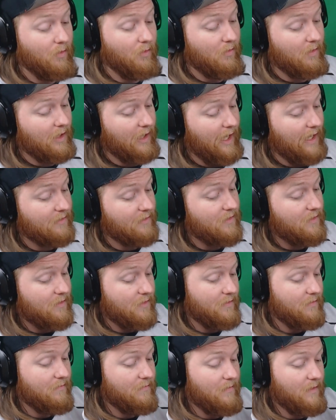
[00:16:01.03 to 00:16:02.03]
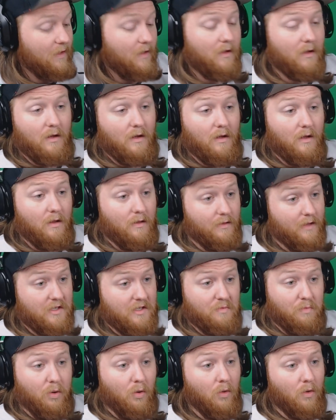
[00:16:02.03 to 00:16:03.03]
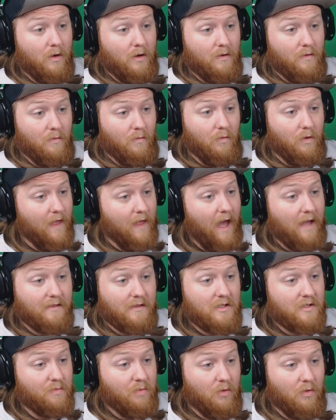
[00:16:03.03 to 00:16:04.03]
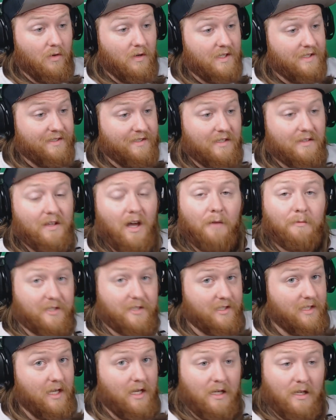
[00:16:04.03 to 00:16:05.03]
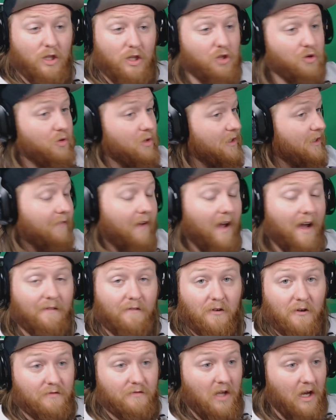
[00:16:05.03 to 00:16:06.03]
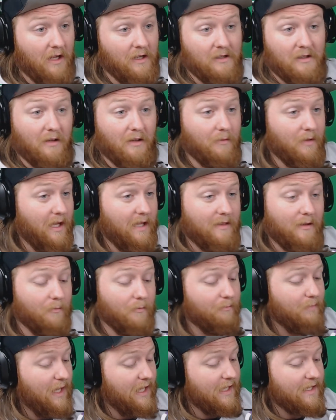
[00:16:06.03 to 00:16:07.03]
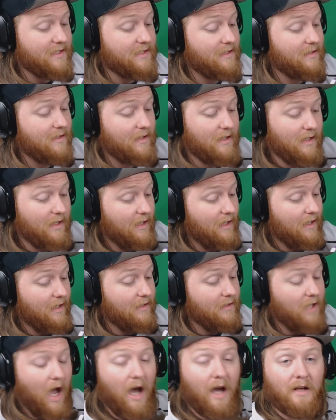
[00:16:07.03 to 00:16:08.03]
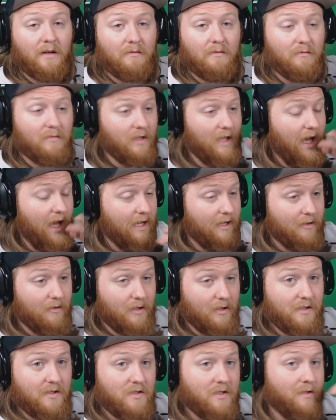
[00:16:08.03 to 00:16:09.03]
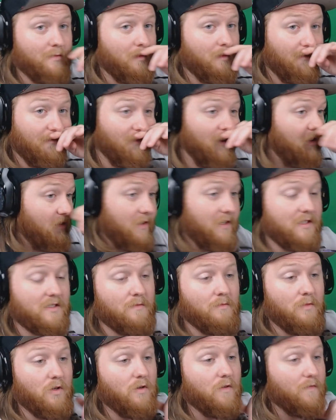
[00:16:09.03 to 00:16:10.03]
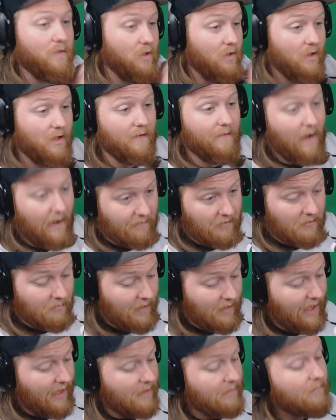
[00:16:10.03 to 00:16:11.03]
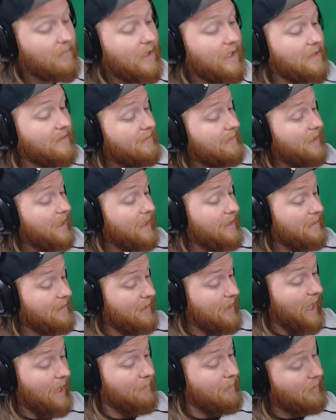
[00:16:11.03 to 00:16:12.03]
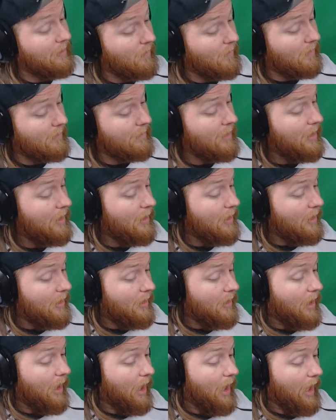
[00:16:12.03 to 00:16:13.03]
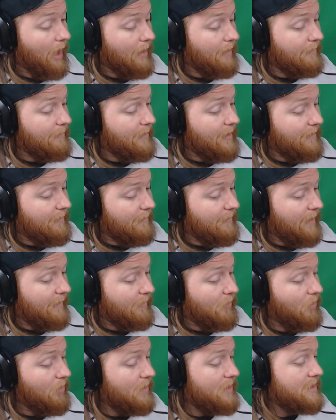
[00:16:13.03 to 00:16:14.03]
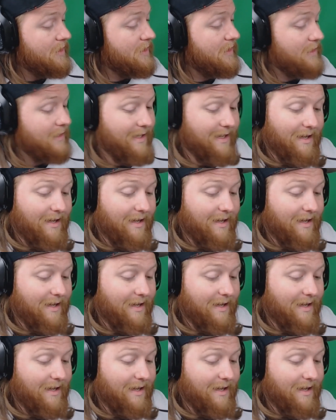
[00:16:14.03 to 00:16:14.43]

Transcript: were like, dude, this port without this port is the dumbest thing you could have ever done, and the biggest consumer focused move you could have ever made in the gaming world. Of course,